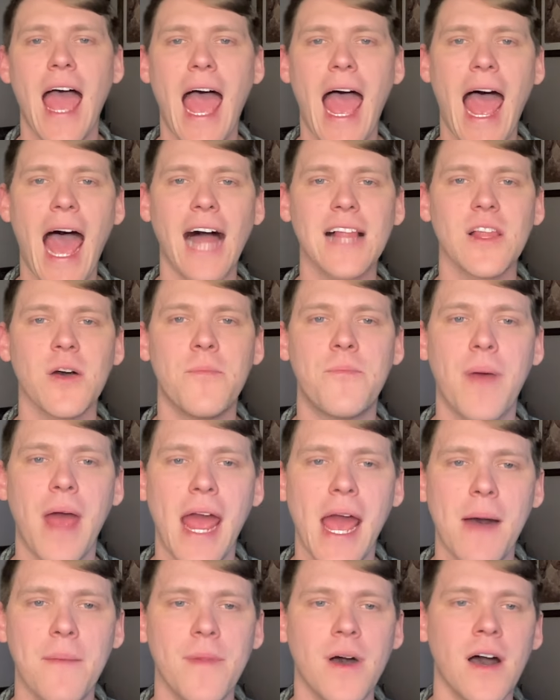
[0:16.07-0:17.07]

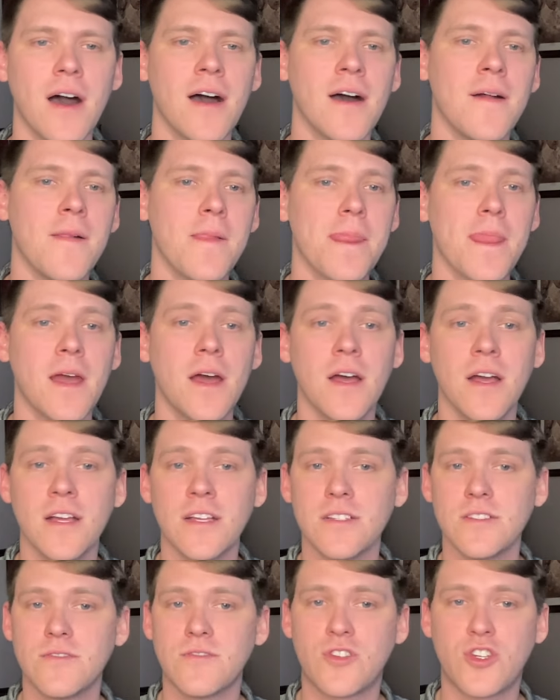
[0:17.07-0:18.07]
Alabama
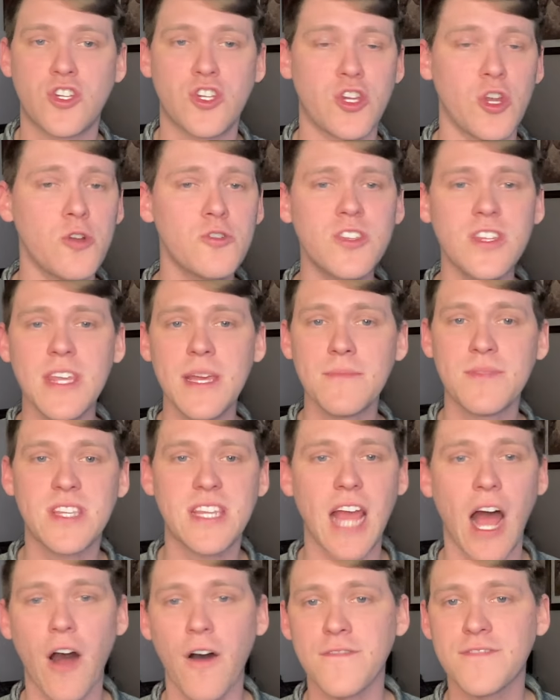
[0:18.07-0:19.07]
shoots
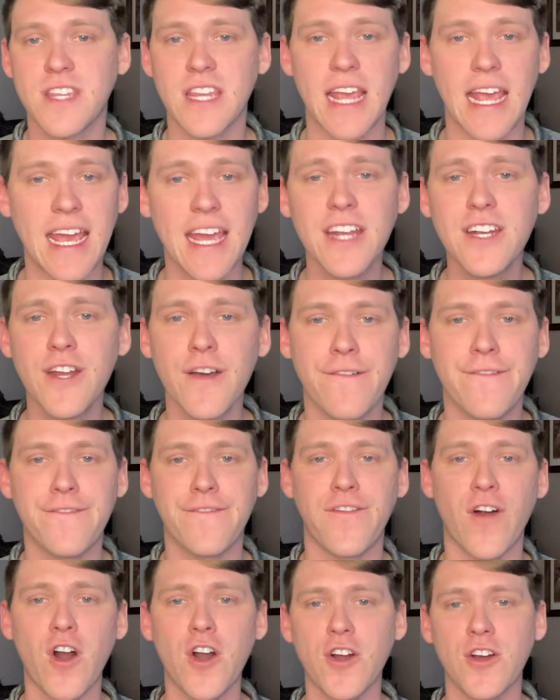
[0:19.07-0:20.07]
themselves into
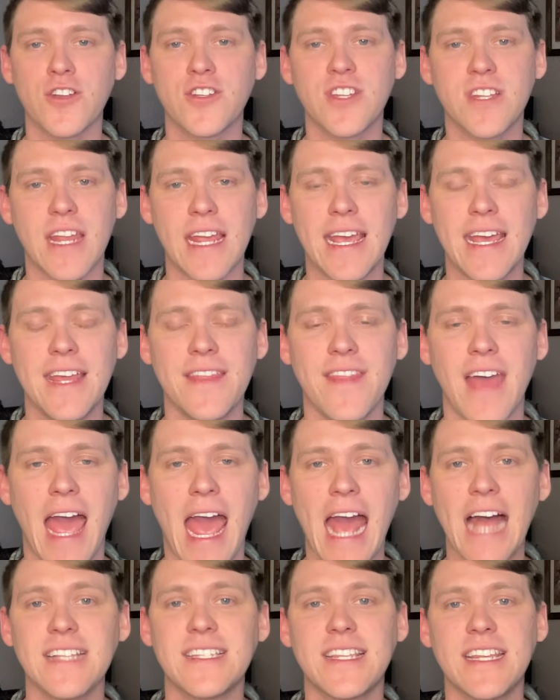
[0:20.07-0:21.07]
first in
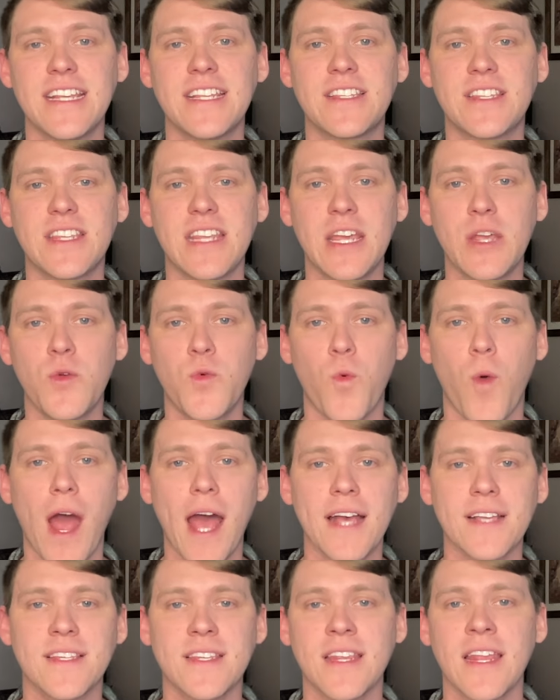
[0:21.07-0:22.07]
the SEC
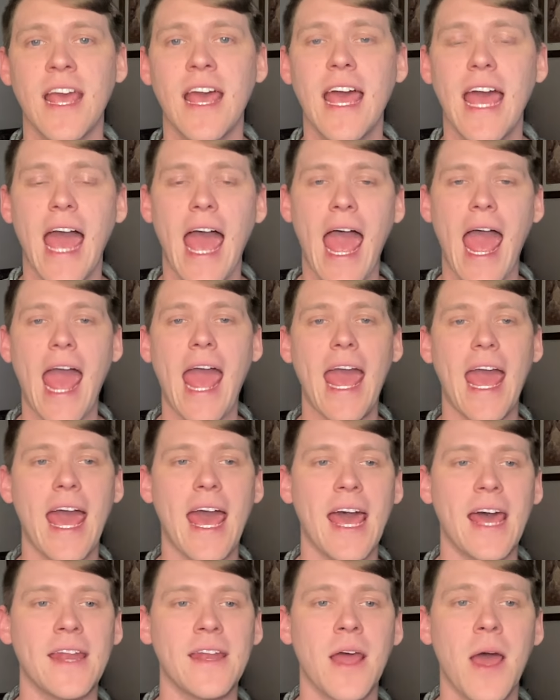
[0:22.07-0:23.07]
West
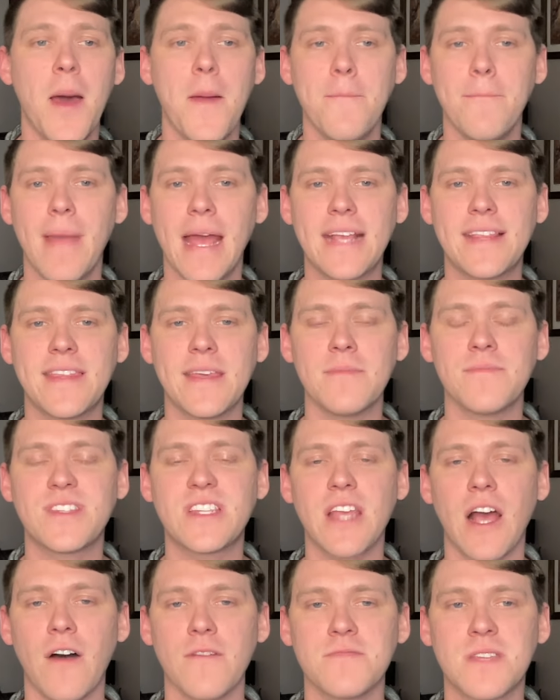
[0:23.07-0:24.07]
and make
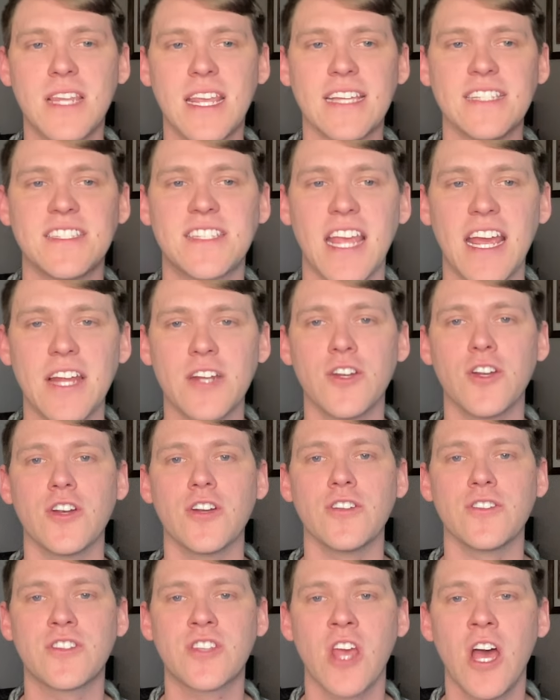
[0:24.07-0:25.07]
themselves
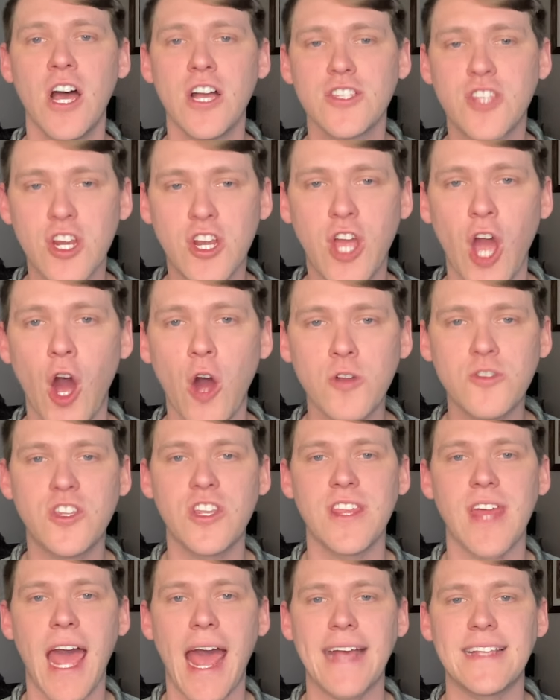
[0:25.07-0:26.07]
contenders to go
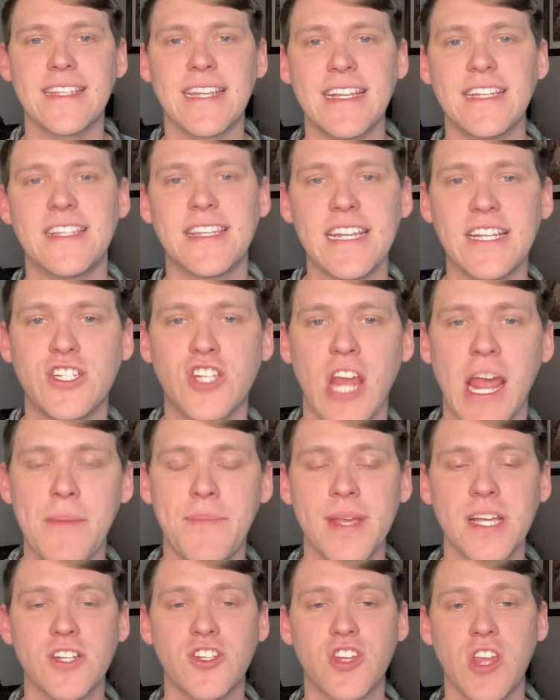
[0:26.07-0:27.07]
to the SEC
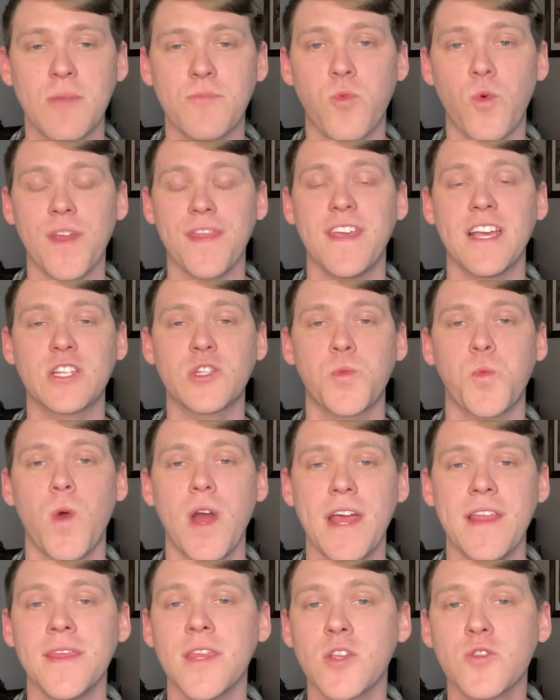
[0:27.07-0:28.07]
championship with this
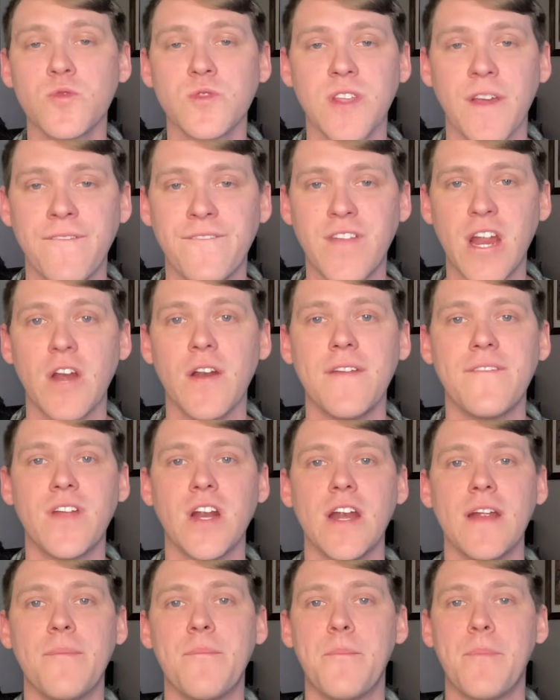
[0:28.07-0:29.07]
win. This was a very,
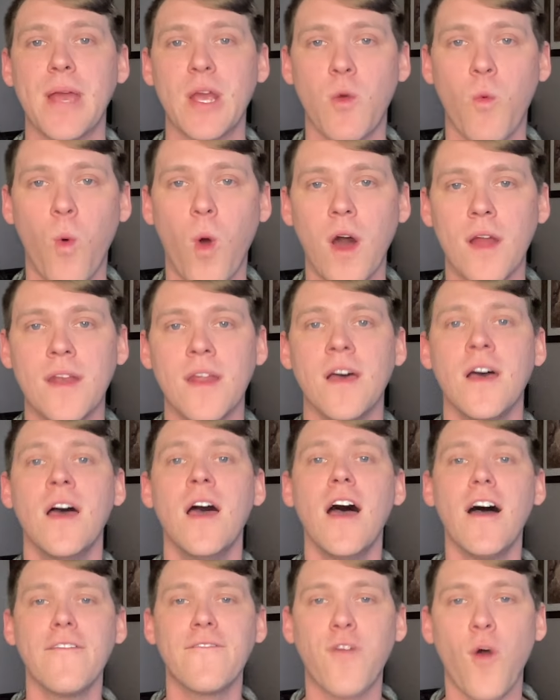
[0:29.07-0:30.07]
very big one
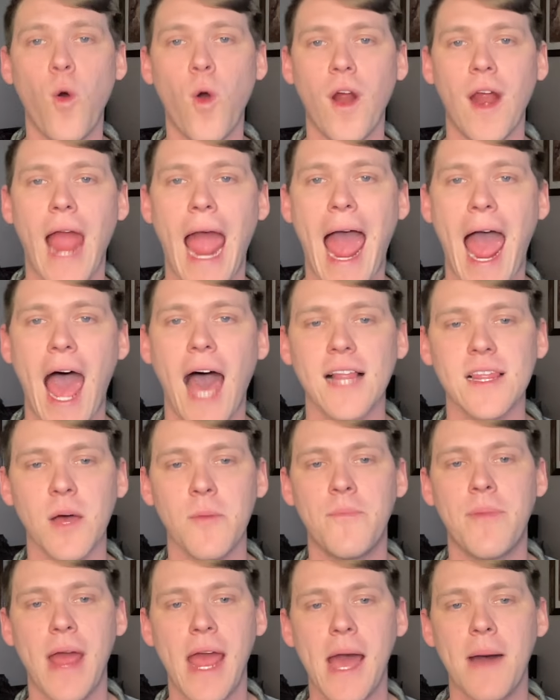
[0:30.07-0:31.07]
for
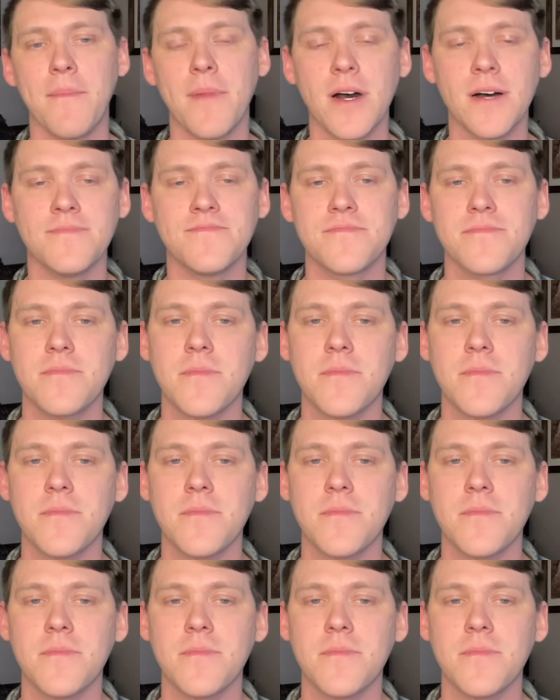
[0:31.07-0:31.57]
Alabama.